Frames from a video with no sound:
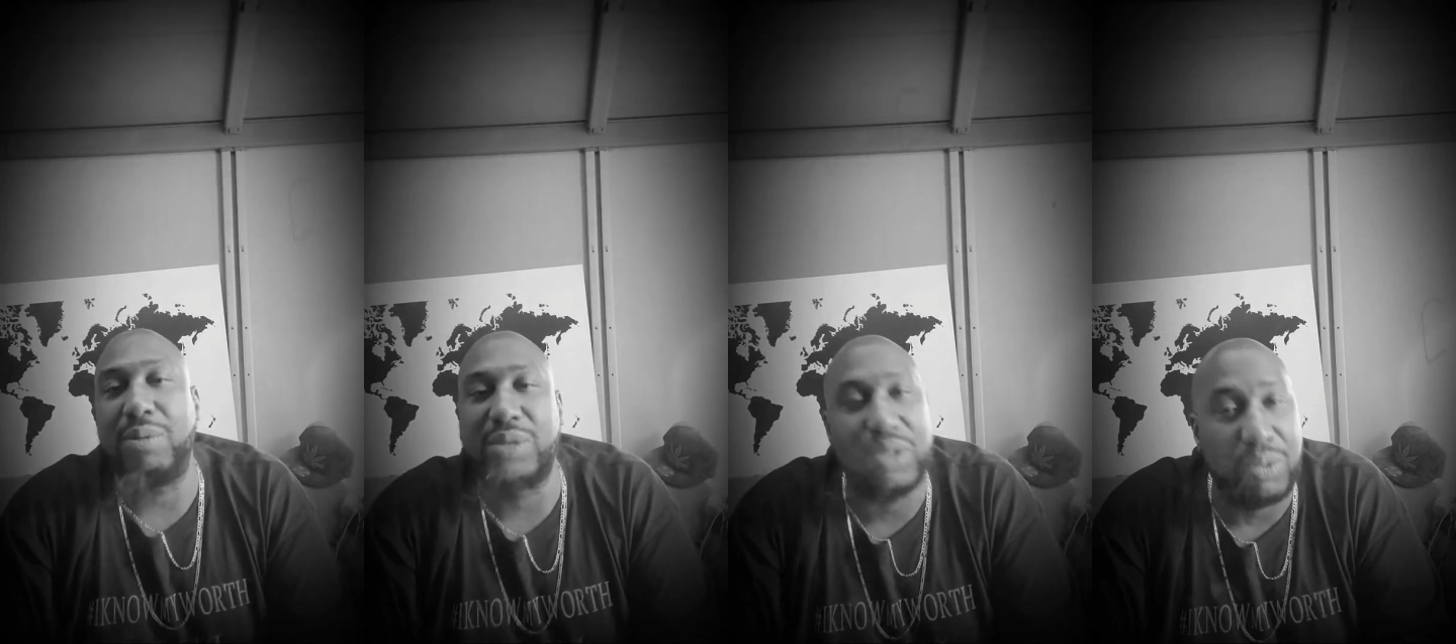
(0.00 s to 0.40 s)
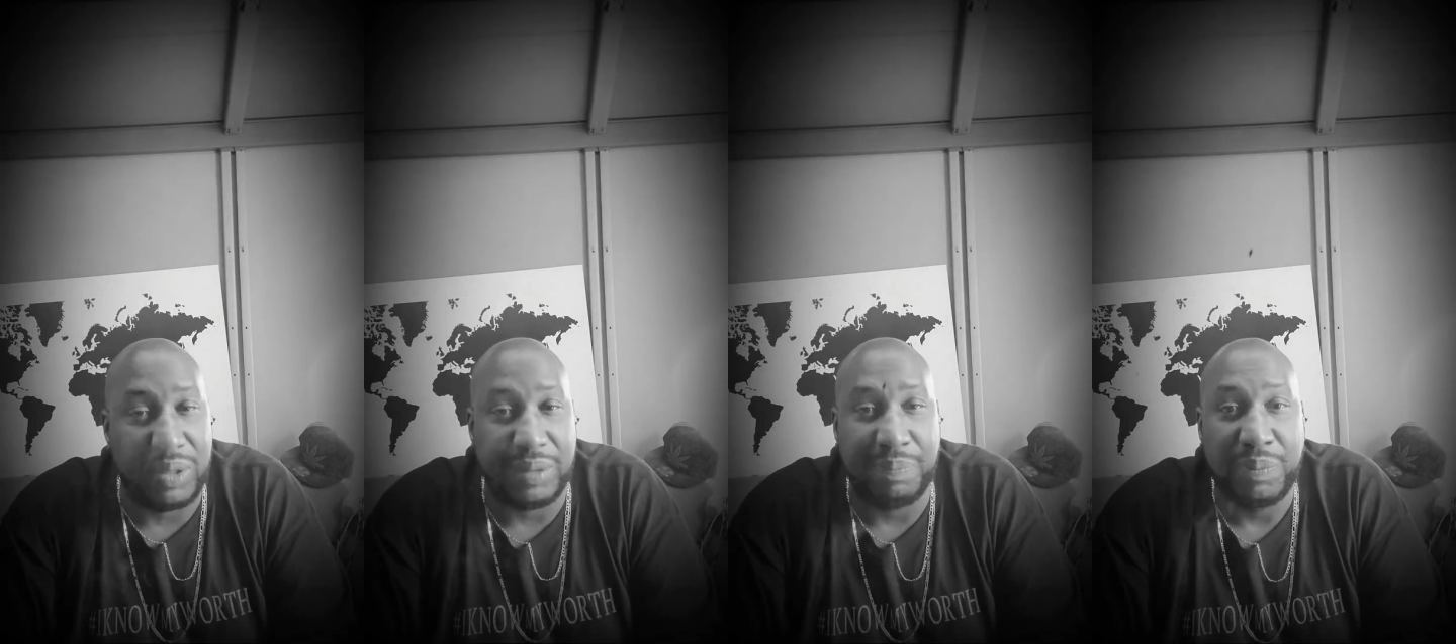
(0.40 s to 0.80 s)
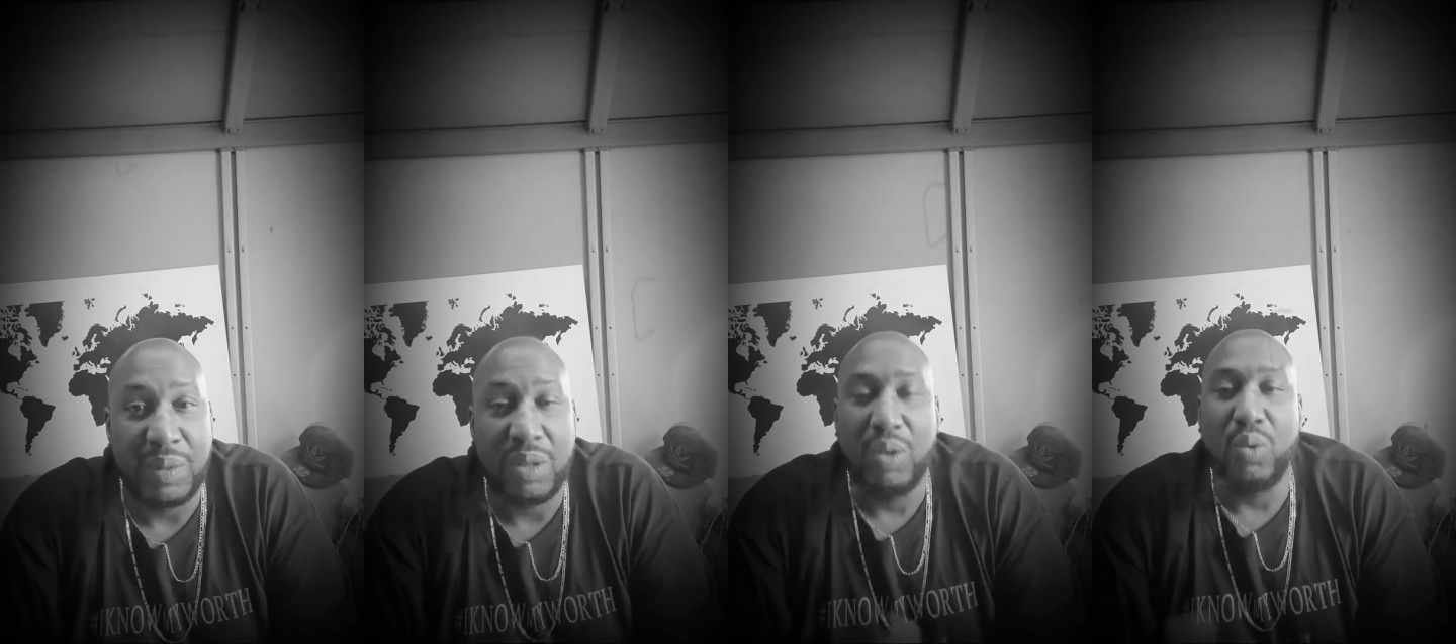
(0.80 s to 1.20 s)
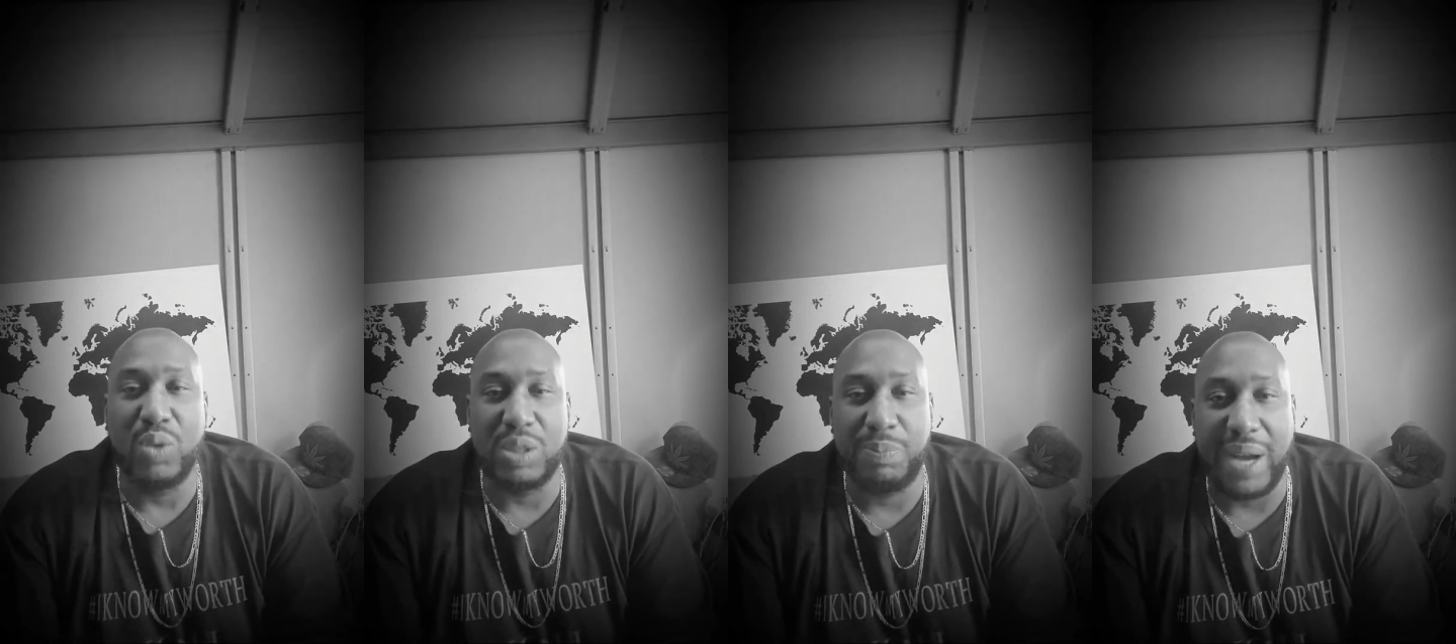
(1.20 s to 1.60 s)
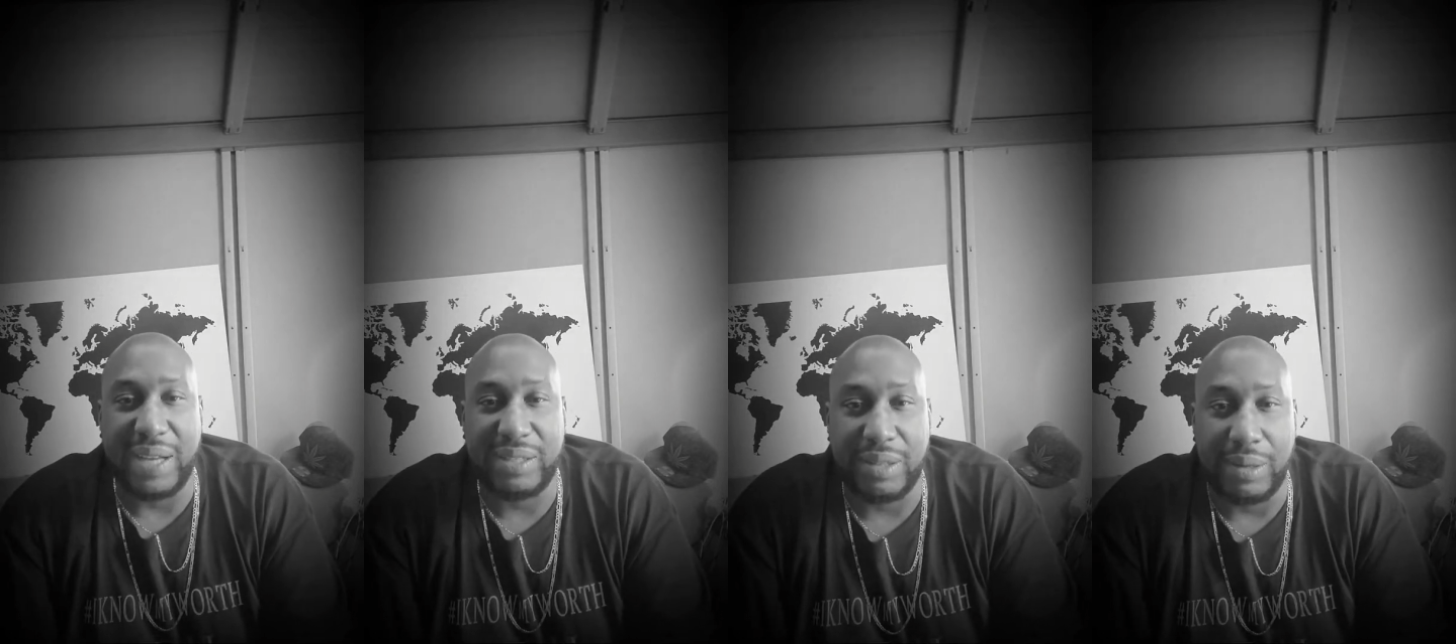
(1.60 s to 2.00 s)
was doing, was
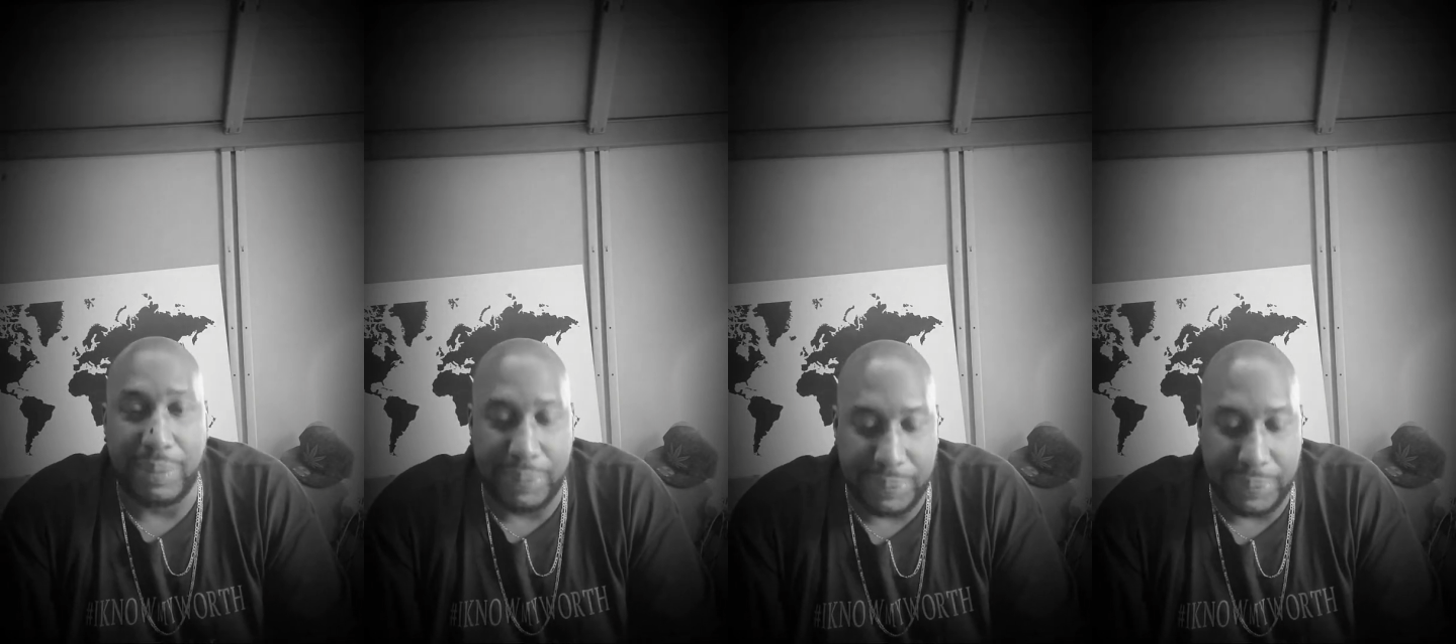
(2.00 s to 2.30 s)
Bosco.